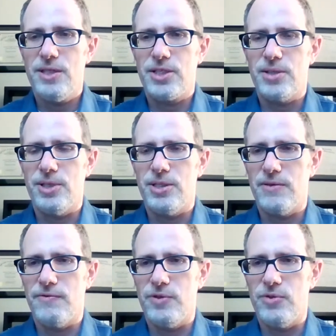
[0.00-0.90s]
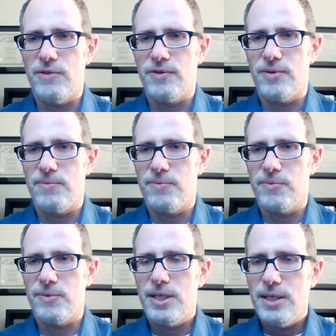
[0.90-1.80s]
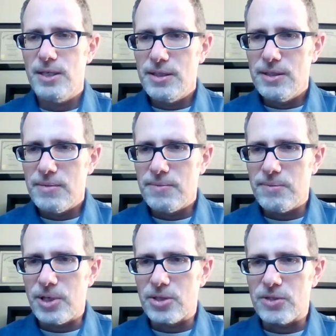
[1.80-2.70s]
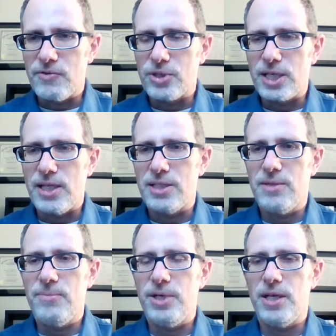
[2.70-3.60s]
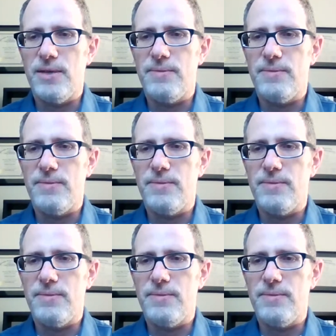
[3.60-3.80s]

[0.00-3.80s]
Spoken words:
Actually, been to a few different parts of Wisconsin, but